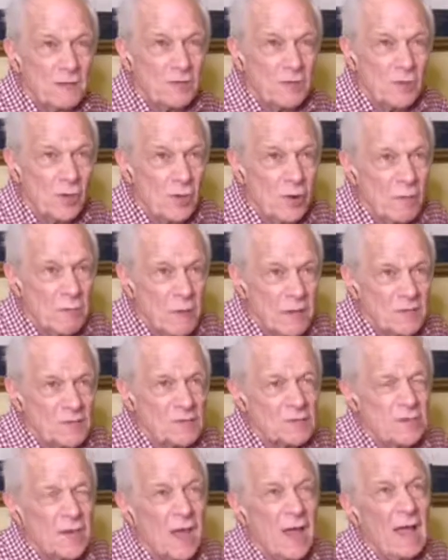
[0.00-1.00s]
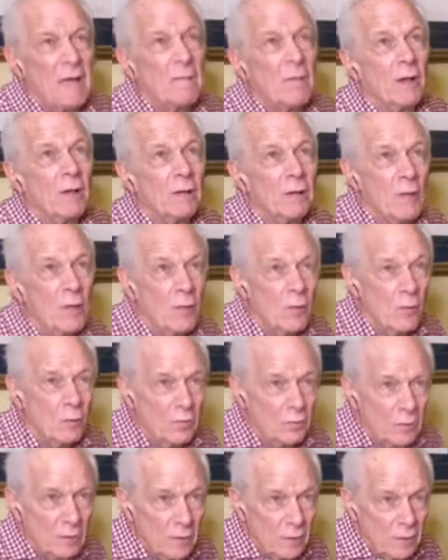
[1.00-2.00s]
so much time
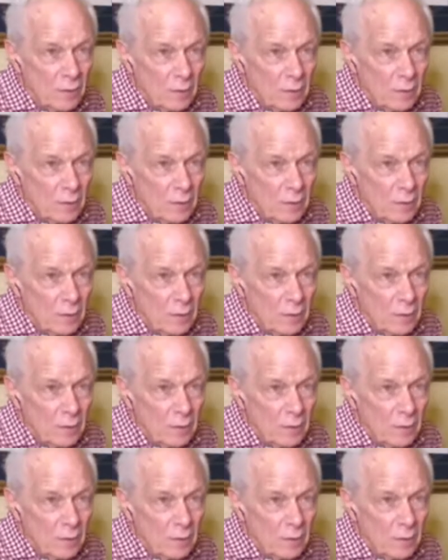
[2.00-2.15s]
alone.